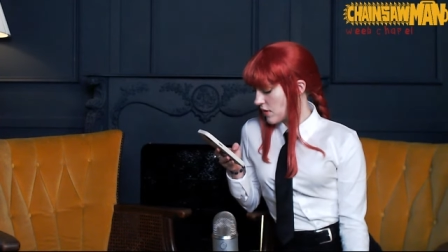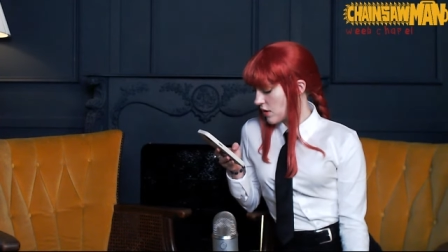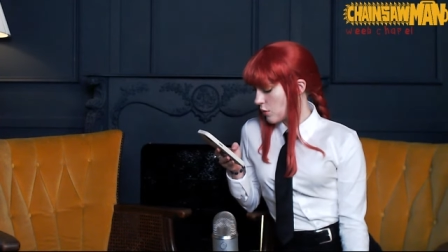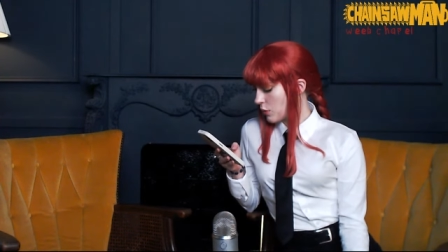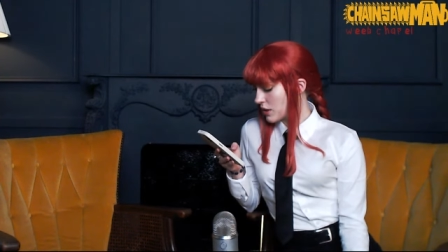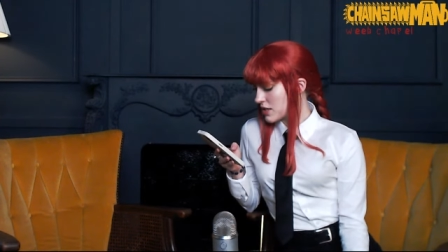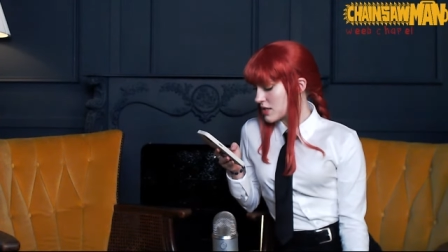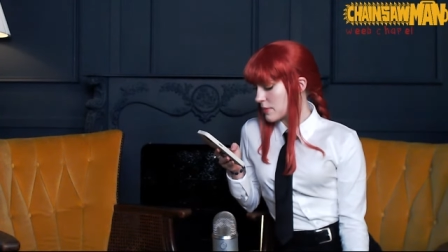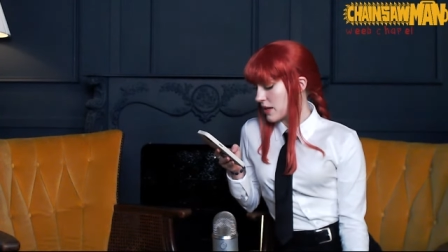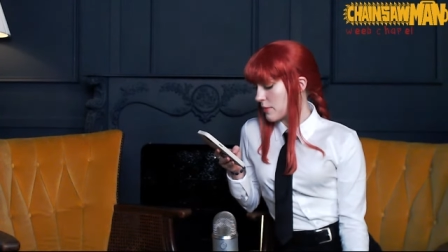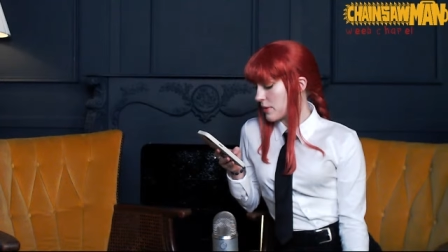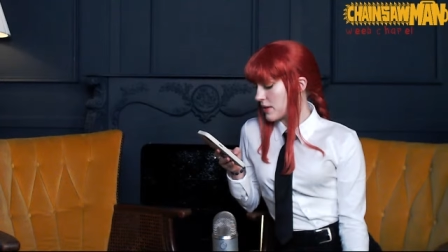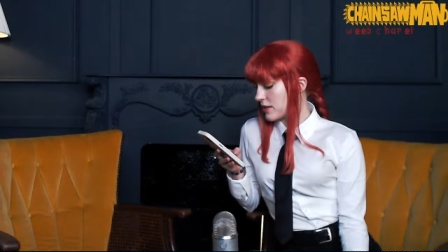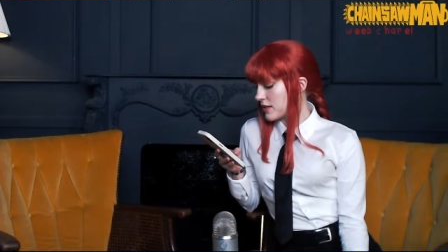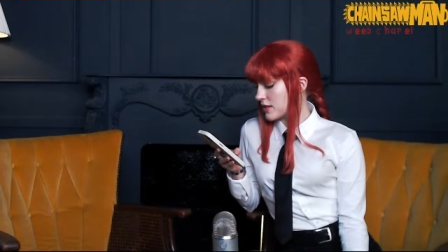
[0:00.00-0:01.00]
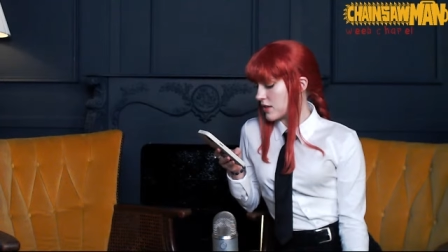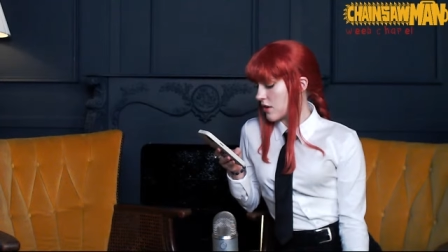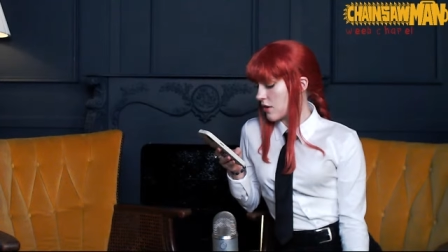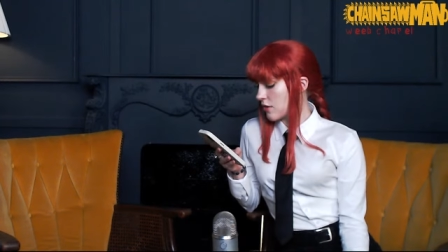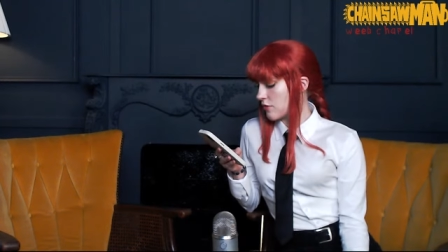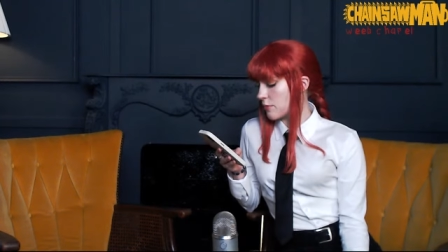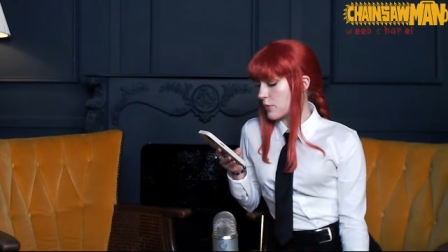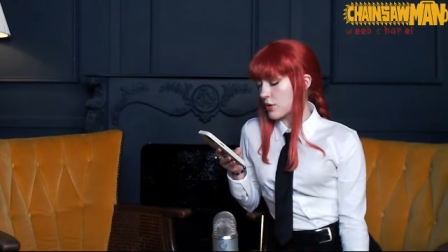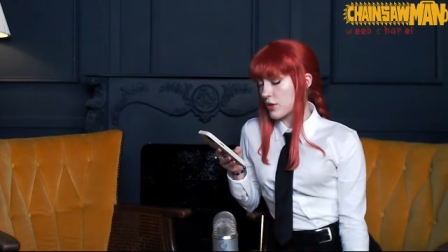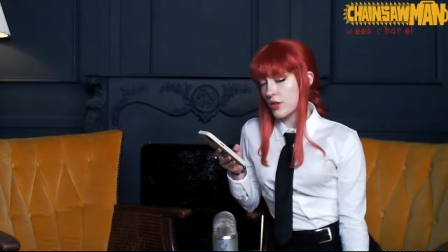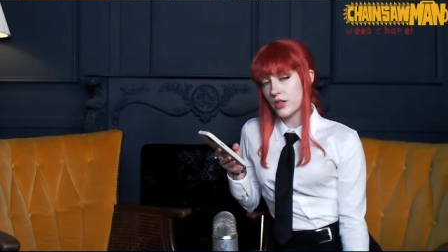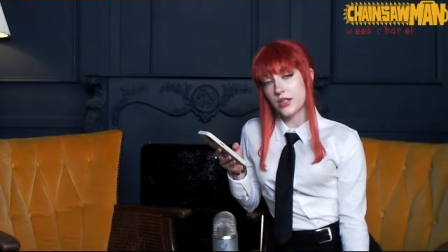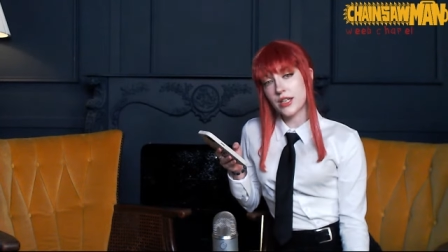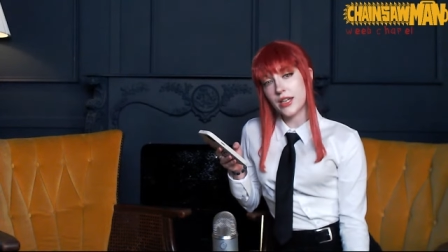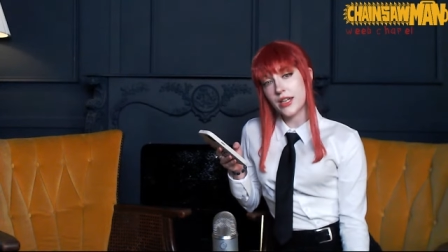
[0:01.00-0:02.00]
What is my opinion of
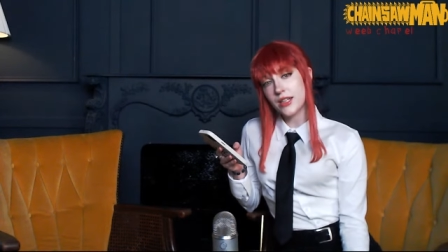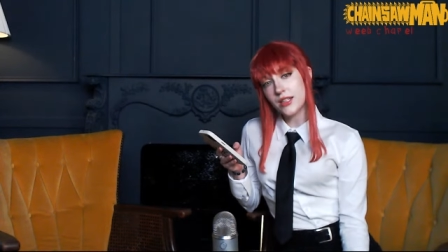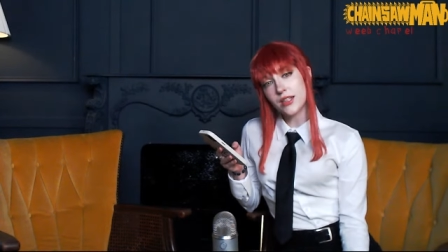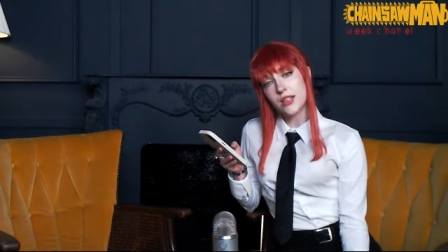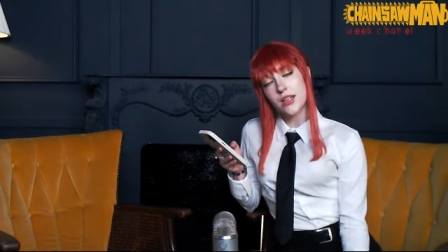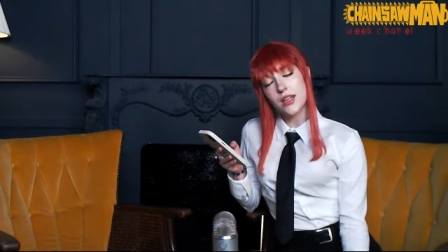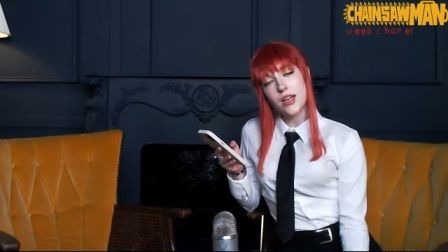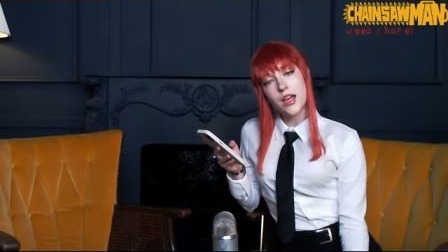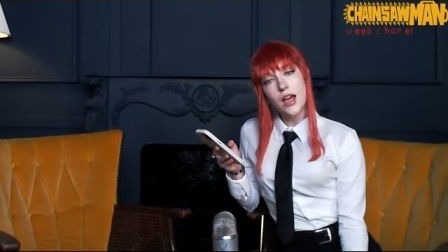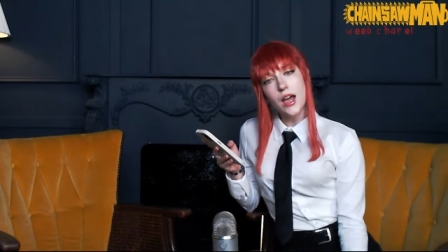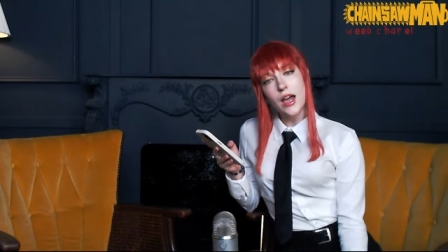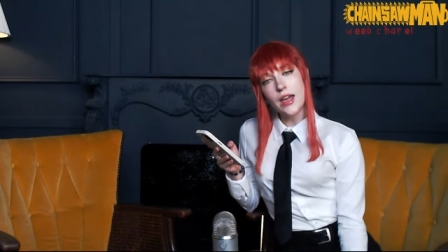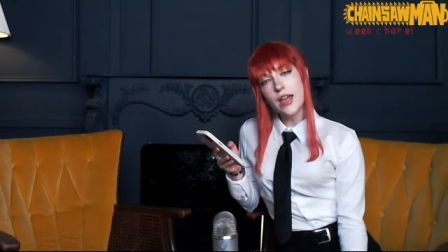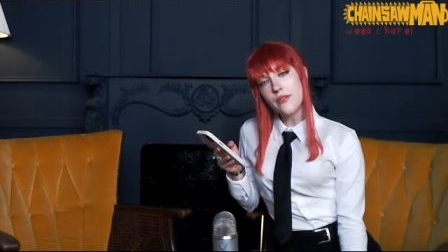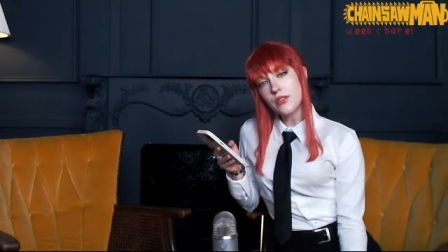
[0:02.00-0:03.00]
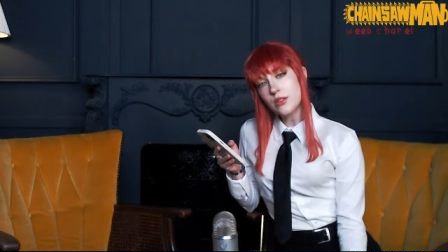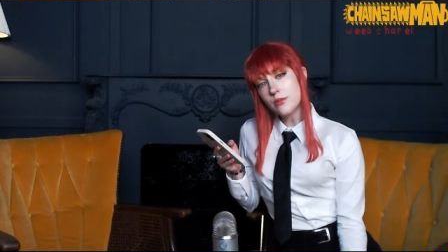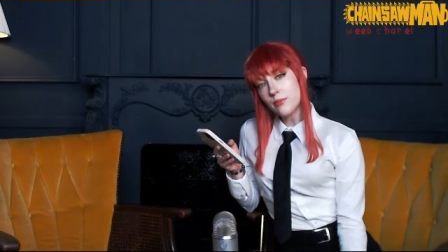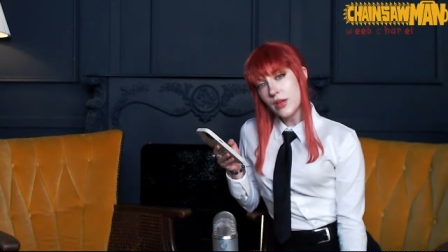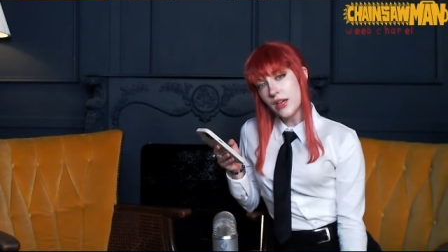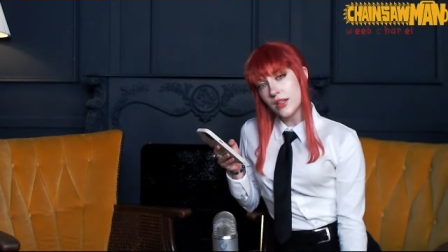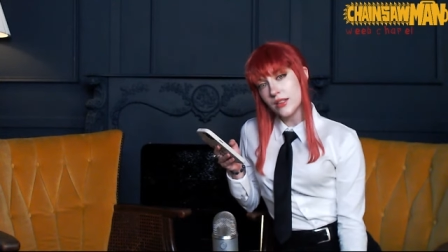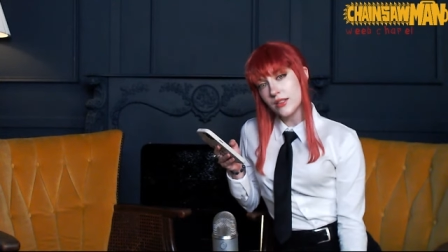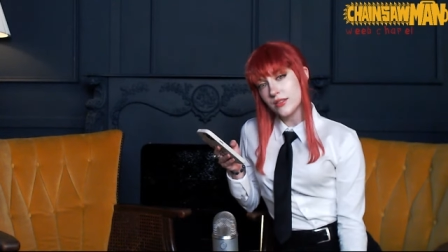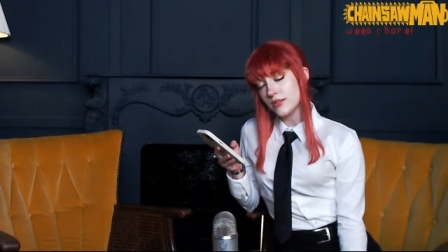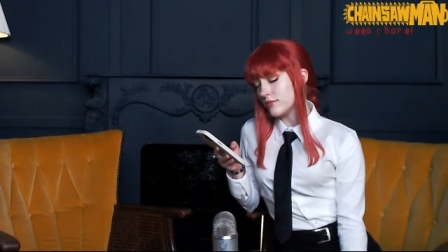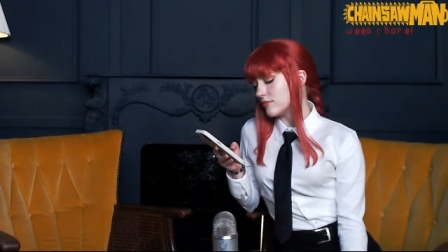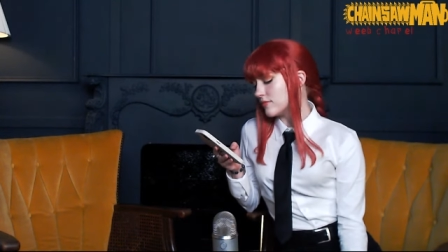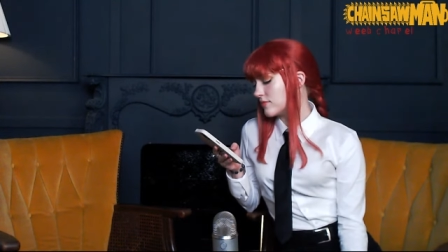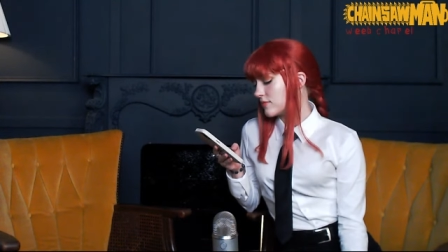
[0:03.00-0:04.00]
Burger King? I haven't
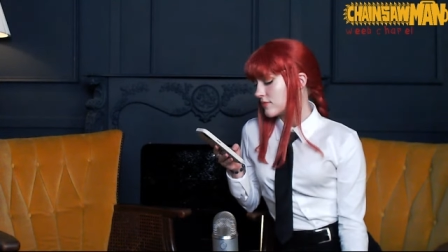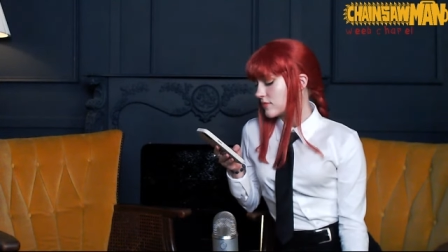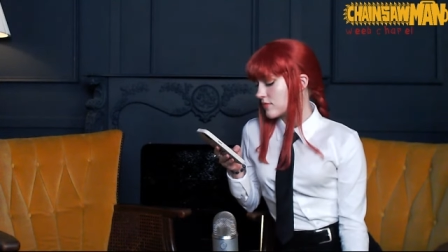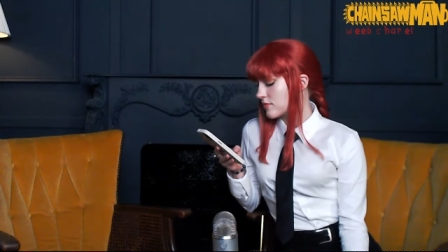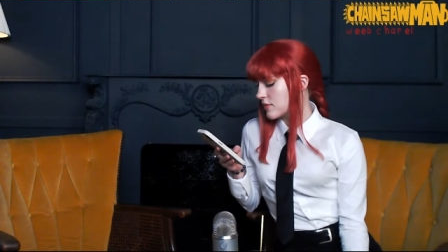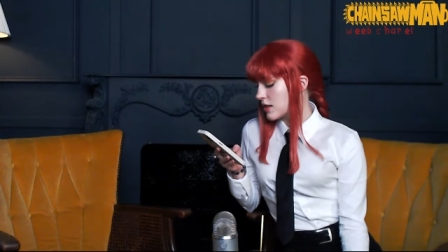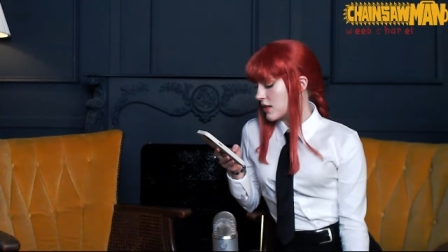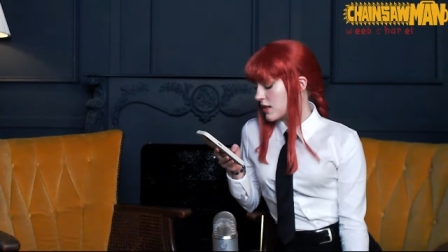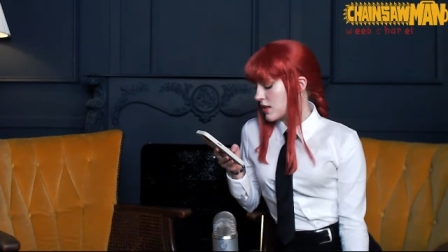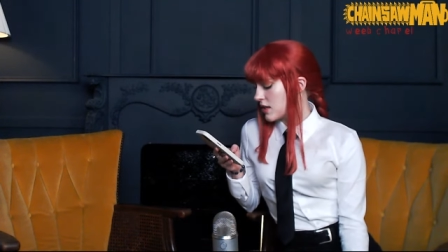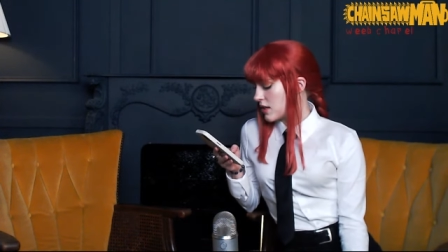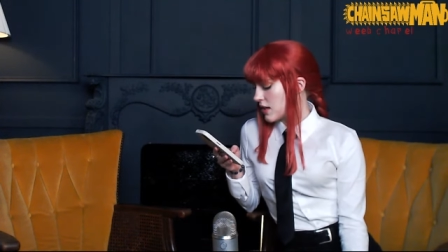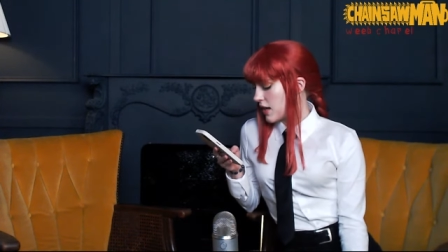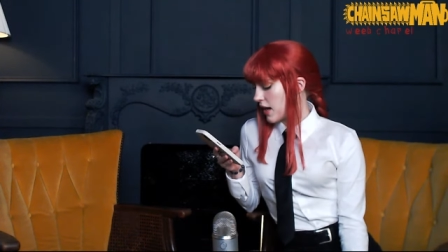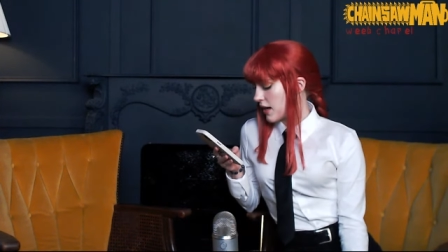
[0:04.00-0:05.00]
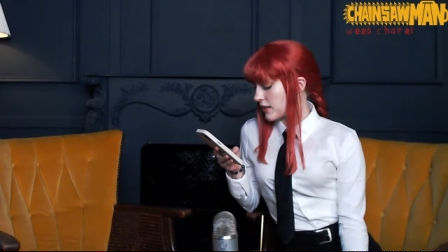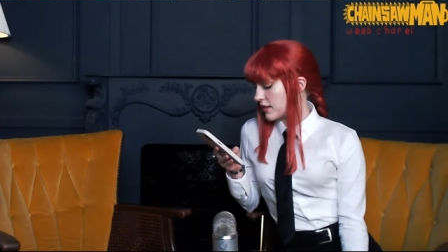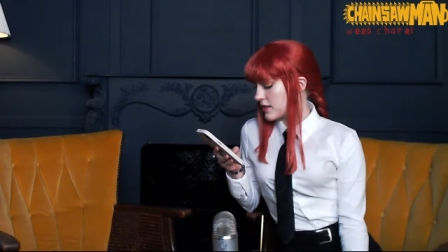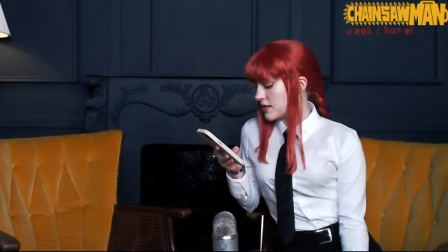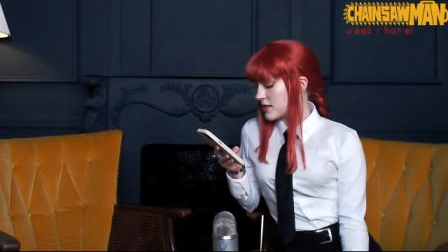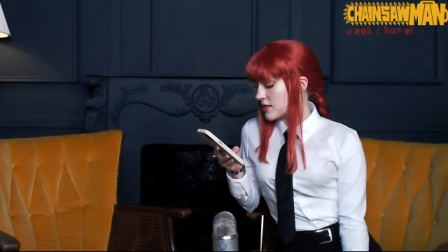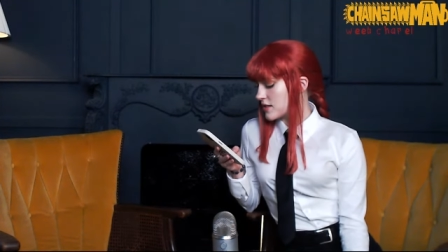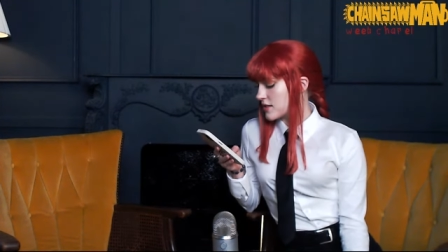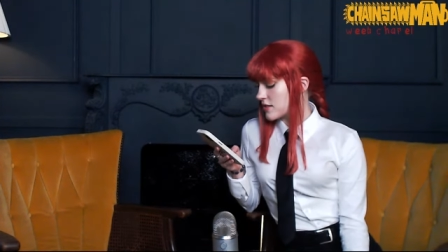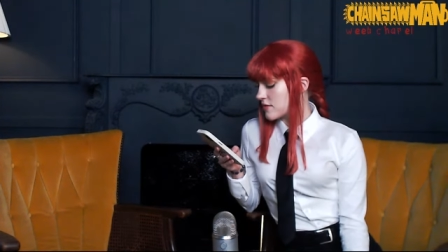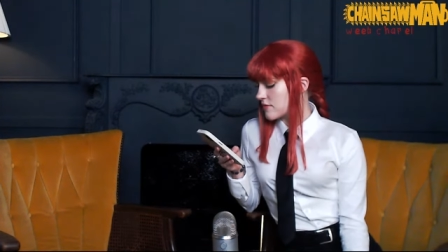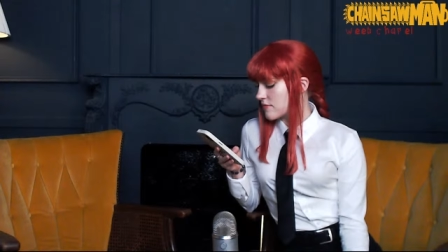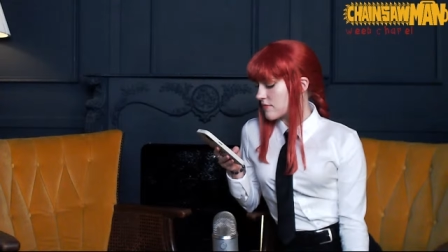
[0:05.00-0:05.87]
been, at least